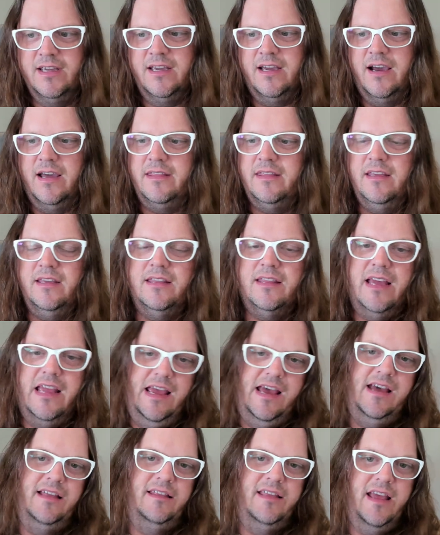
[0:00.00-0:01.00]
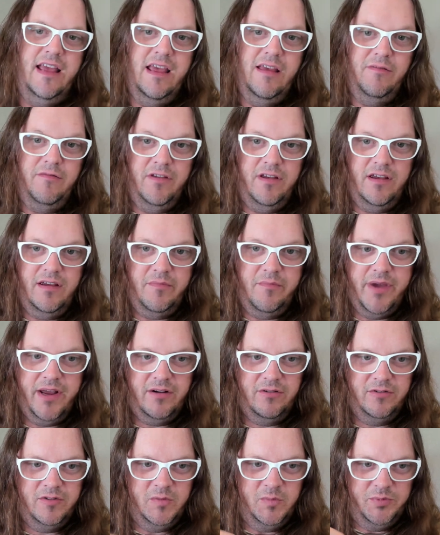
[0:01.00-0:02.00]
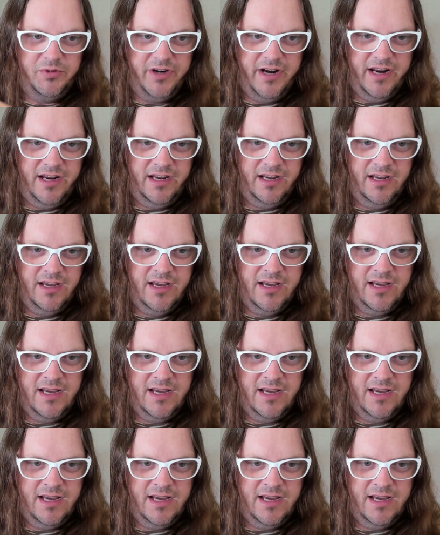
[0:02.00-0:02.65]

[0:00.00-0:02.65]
I think they had the heavier metal spring,